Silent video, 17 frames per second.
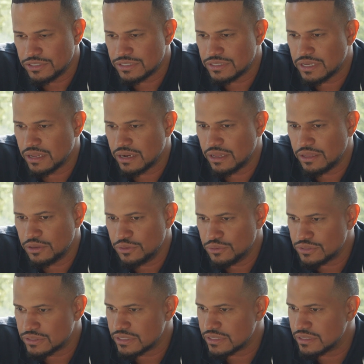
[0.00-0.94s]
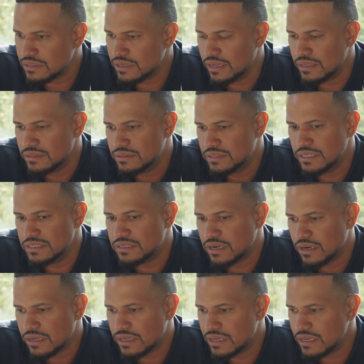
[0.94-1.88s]
just gotta use it and
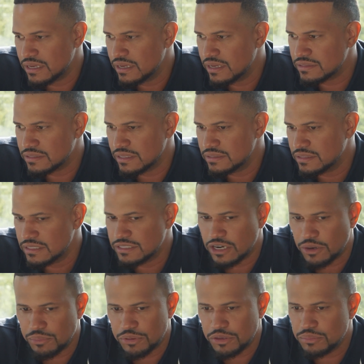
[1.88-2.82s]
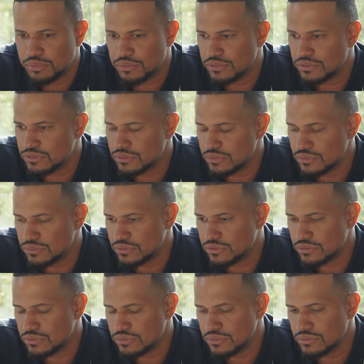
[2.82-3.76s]
teach our kids and teach our people
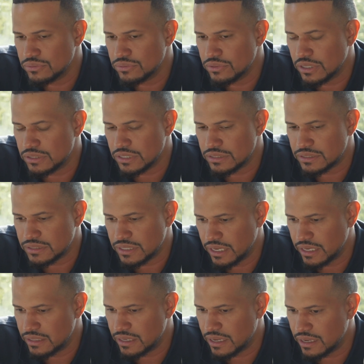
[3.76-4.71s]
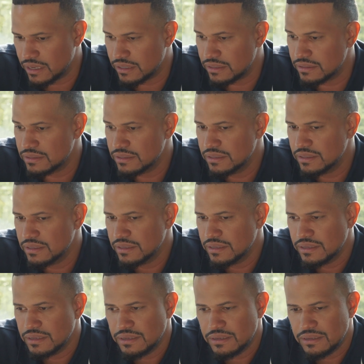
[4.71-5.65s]
to understand that
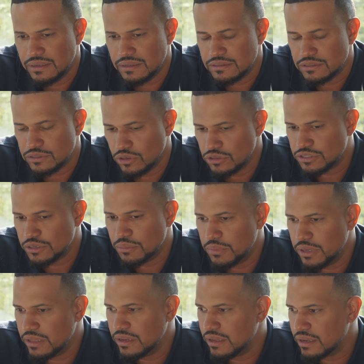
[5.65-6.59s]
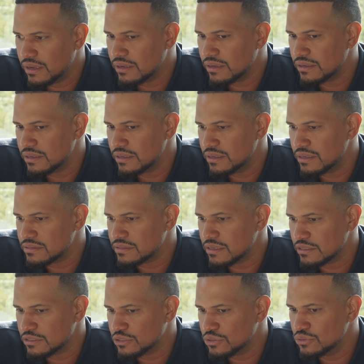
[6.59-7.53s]
social media is
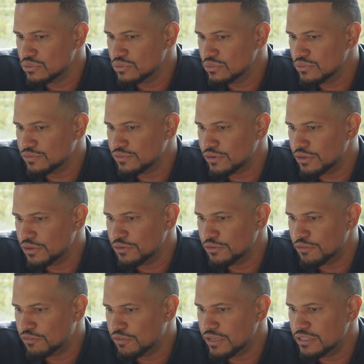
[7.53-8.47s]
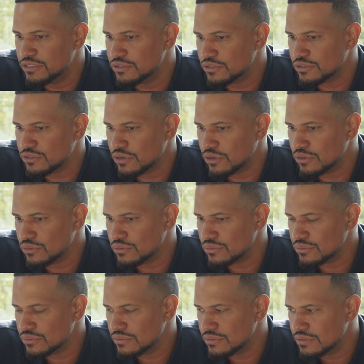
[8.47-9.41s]
a tool for you to feed your
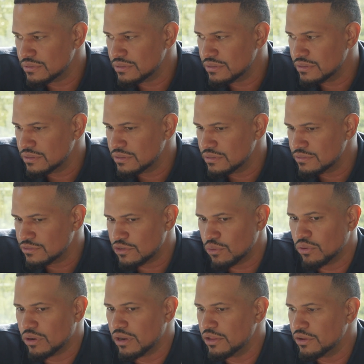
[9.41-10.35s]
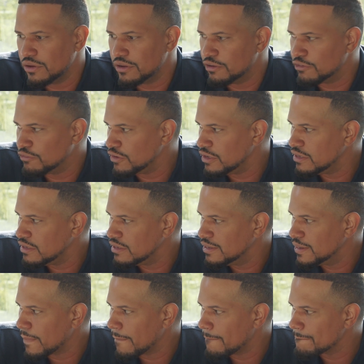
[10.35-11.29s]
soul. So what are you gonna feed it?